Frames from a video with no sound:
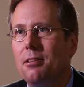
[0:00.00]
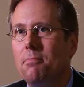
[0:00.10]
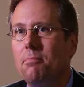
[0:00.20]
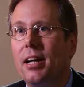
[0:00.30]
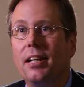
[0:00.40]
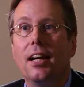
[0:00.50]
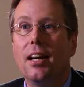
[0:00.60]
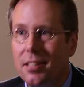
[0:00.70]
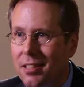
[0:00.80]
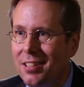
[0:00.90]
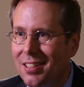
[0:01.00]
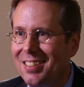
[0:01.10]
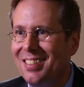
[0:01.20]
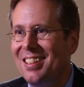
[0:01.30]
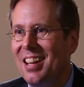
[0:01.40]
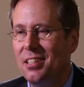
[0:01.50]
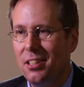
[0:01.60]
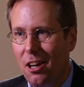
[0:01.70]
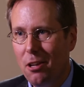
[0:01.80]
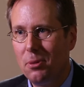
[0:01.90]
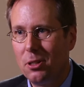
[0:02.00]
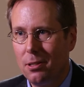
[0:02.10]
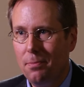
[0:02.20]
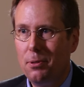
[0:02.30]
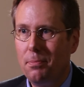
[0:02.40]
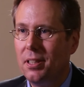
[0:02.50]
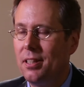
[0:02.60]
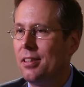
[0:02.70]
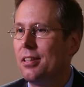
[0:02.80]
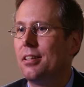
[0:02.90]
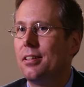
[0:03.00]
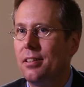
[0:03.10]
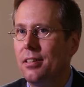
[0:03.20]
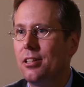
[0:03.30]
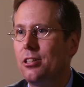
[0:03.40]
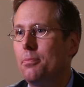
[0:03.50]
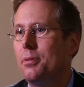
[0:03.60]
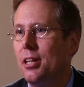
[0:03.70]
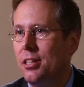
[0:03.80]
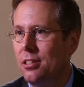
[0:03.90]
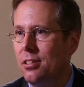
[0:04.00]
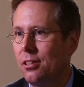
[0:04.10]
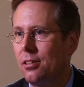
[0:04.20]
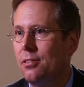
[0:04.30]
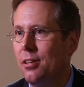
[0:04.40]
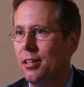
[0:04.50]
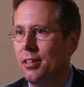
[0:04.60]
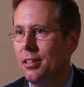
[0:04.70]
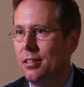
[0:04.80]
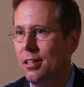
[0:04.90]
my guess as a non-Muslim would be that the interpretations of the Quran